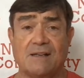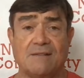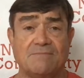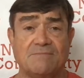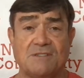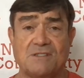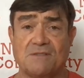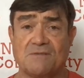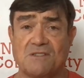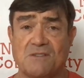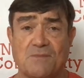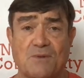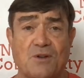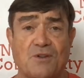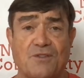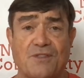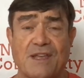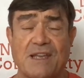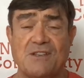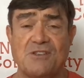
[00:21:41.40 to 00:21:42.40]
Some
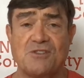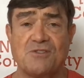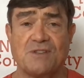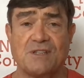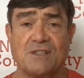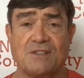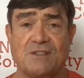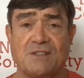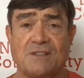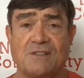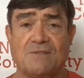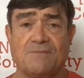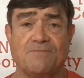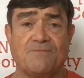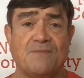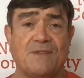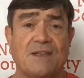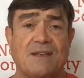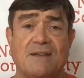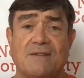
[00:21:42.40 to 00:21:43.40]
small things you can do.
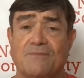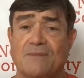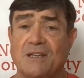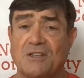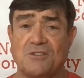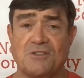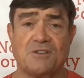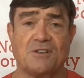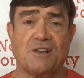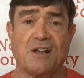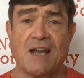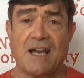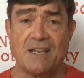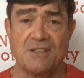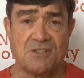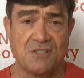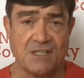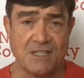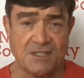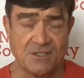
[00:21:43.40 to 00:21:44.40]
Make sure your
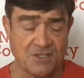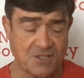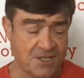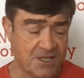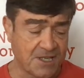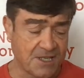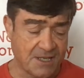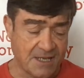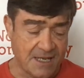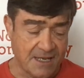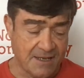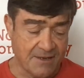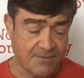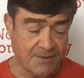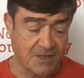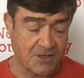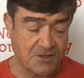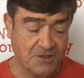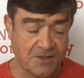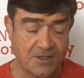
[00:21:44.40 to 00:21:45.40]
hygiene's good.
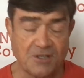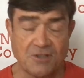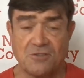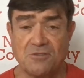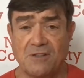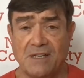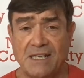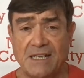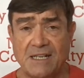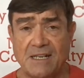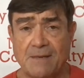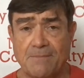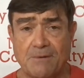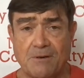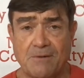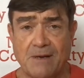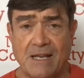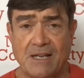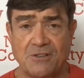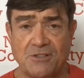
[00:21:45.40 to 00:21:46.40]
Make sure you're cleaning up
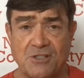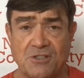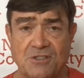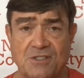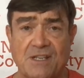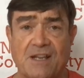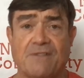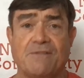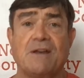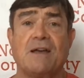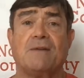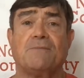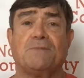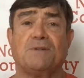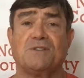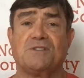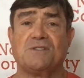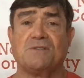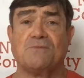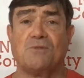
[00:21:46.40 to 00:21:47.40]
around yourself.
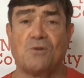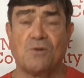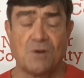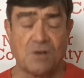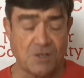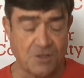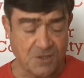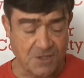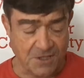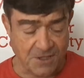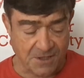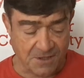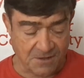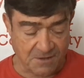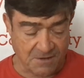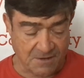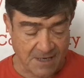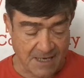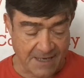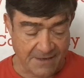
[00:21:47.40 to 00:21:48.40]
Put some order to
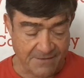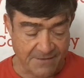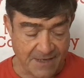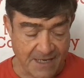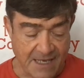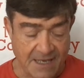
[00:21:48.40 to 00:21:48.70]
your life.